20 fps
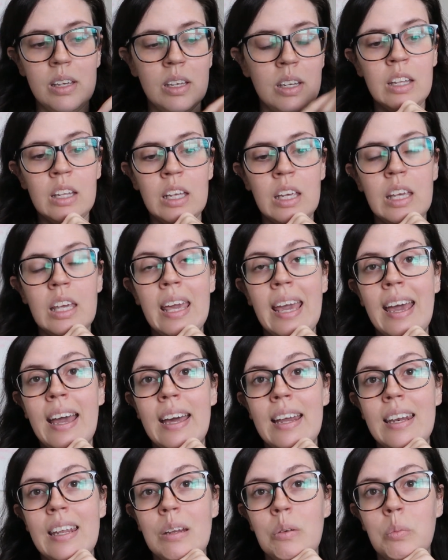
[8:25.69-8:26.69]
Evidently,
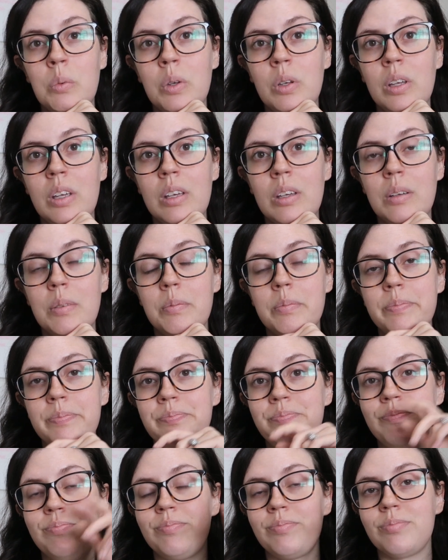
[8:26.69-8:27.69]
Cat and
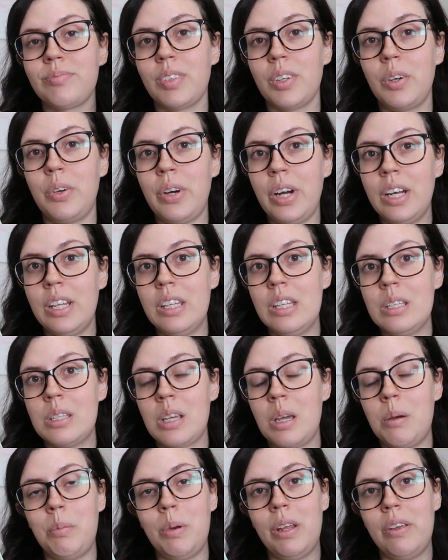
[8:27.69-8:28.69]
William created this
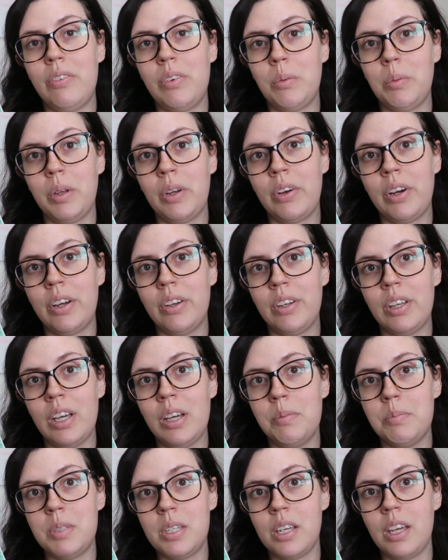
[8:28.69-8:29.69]
company from the ground
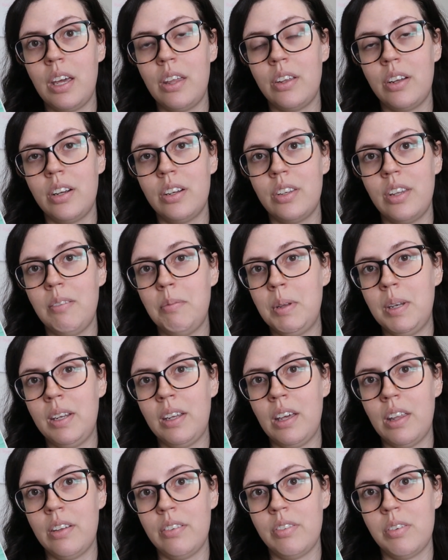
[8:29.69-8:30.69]
up together. They've been
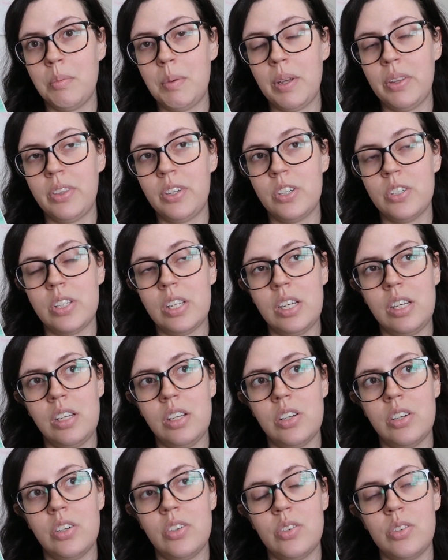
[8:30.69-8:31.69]
together for about 13
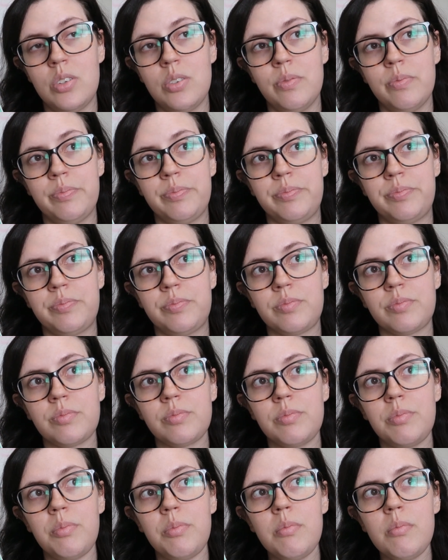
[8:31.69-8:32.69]
years.
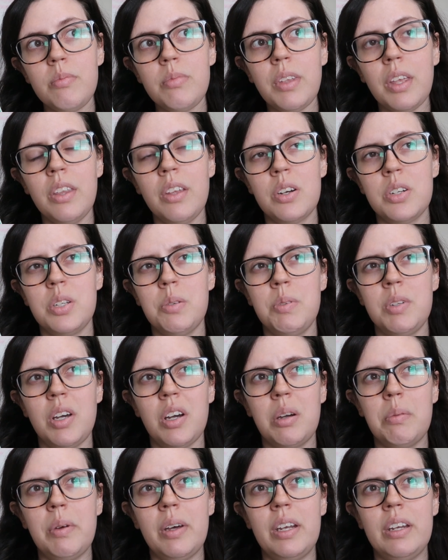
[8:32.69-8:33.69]
There's some
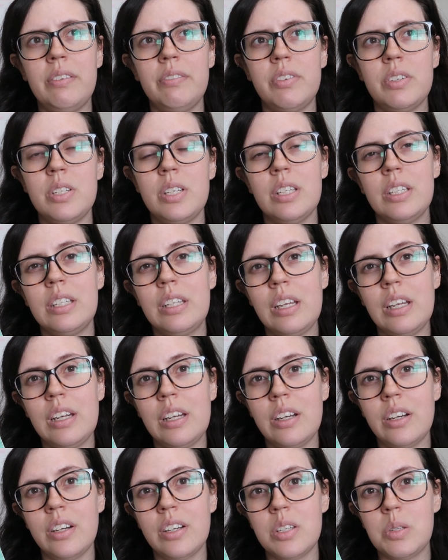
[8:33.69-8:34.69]
talk about infertility in
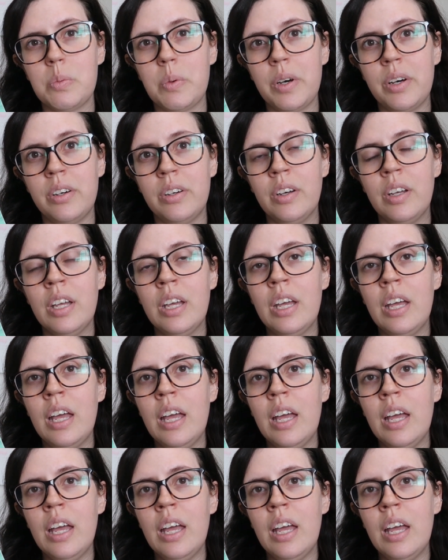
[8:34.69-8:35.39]
here as well.